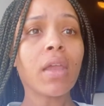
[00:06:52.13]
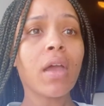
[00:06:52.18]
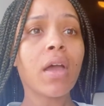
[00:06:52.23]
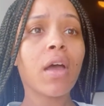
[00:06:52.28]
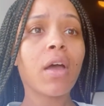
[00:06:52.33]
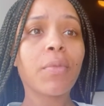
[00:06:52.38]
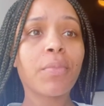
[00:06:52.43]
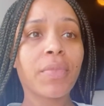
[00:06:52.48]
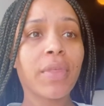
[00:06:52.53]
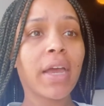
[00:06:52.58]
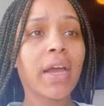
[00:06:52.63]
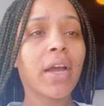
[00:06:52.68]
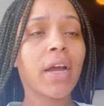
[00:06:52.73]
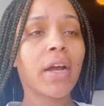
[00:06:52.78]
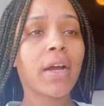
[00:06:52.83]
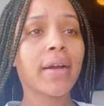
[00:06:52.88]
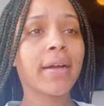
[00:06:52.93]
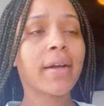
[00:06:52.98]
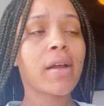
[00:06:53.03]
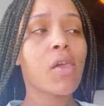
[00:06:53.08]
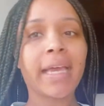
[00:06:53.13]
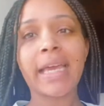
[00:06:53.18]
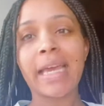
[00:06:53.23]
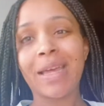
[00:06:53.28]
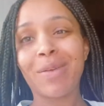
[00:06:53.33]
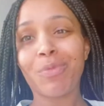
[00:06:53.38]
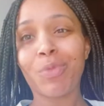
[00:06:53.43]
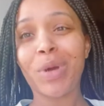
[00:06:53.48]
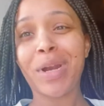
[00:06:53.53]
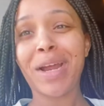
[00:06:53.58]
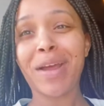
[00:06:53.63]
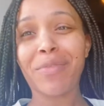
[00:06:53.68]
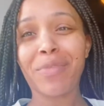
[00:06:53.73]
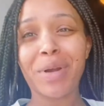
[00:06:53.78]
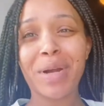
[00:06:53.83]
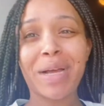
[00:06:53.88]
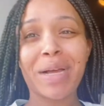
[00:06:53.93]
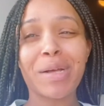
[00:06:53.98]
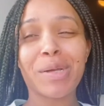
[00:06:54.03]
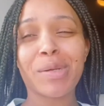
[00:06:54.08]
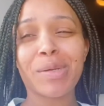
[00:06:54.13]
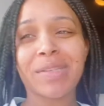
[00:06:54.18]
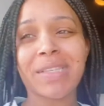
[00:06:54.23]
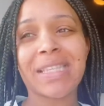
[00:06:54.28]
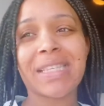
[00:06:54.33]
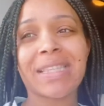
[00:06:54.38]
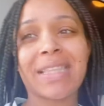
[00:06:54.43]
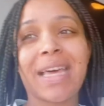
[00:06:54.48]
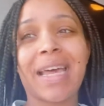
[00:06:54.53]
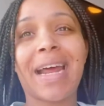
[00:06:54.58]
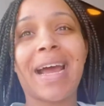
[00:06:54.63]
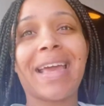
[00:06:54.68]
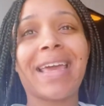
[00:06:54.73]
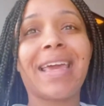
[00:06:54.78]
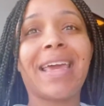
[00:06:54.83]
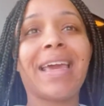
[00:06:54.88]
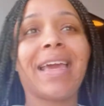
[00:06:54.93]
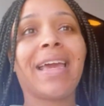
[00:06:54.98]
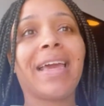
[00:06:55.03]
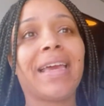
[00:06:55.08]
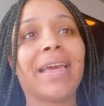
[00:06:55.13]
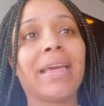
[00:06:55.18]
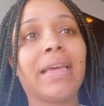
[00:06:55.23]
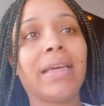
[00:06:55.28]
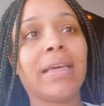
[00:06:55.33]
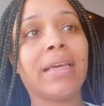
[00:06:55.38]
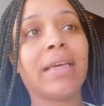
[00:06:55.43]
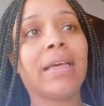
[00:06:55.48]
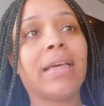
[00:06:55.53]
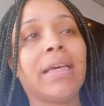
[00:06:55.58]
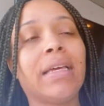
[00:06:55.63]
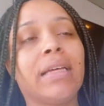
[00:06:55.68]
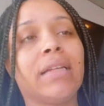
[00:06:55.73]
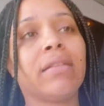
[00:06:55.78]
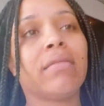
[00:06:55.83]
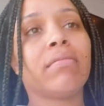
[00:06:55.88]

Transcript: up there and whatever else that I can't get